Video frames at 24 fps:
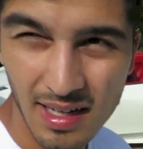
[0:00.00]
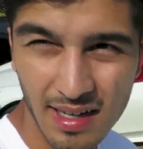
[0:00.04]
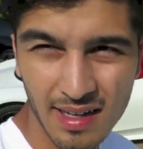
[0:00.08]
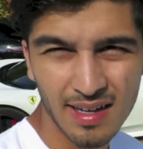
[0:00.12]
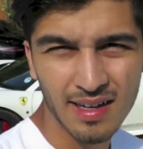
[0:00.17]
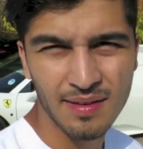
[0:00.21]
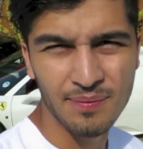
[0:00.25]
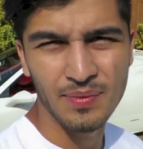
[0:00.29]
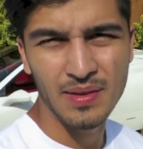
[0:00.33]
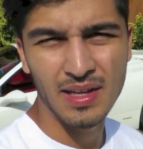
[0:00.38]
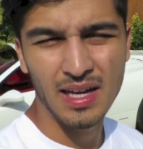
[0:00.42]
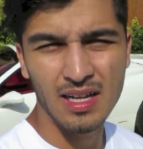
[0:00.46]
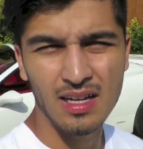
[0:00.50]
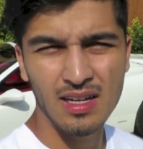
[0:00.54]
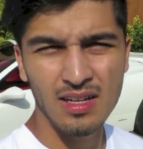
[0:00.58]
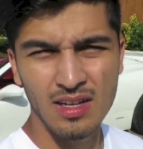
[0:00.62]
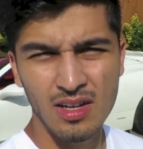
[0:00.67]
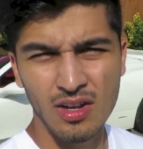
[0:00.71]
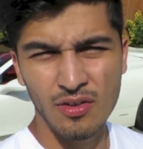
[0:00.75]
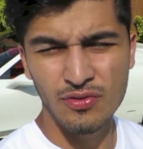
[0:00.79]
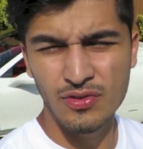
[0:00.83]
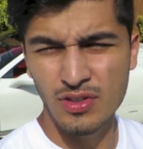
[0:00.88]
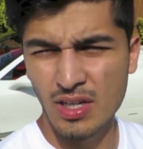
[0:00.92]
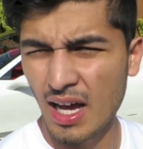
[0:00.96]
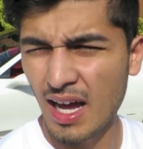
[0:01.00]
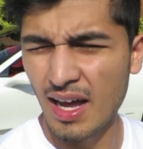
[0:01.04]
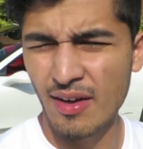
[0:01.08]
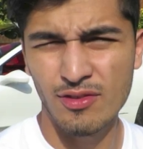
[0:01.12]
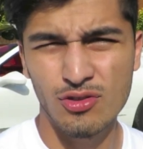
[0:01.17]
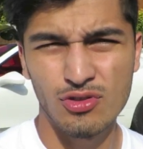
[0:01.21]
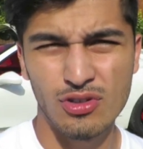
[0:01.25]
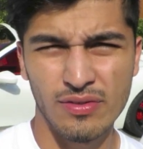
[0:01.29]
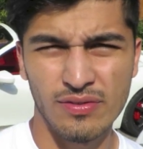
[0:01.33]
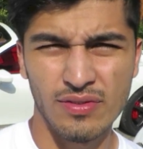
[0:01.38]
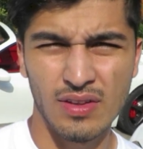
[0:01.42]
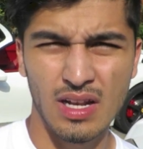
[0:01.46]
Um, I'd love to. I
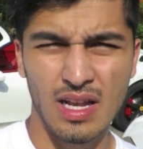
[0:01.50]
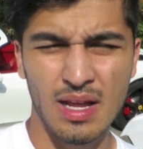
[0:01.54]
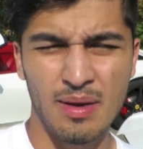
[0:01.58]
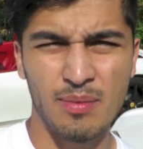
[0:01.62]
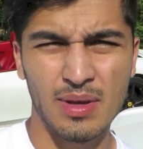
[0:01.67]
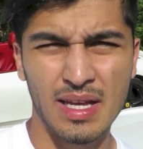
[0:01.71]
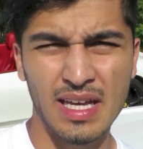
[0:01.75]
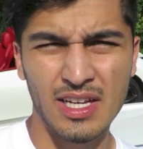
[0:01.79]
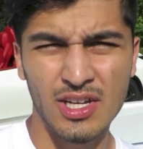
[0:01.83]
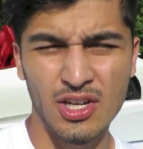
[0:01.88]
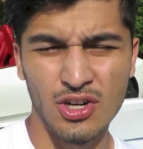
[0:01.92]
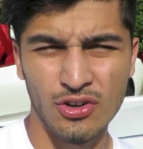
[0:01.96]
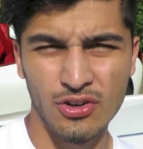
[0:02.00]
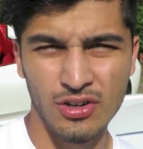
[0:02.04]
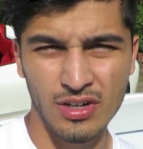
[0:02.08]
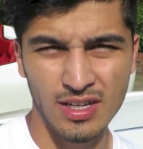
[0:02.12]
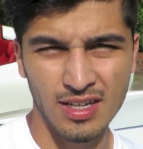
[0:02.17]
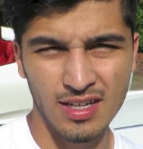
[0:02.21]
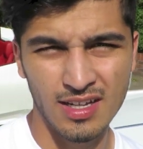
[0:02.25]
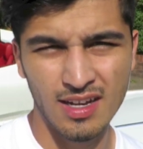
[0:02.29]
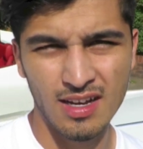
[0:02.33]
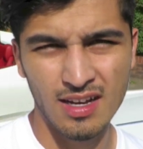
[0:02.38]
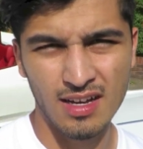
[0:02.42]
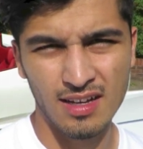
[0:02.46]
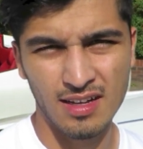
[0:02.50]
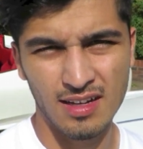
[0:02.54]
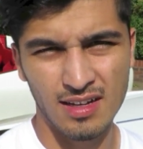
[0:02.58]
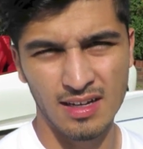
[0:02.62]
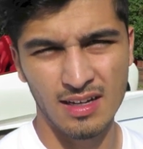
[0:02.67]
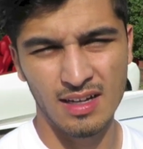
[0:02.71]
haven't driven the Lamborghini Huracan yet.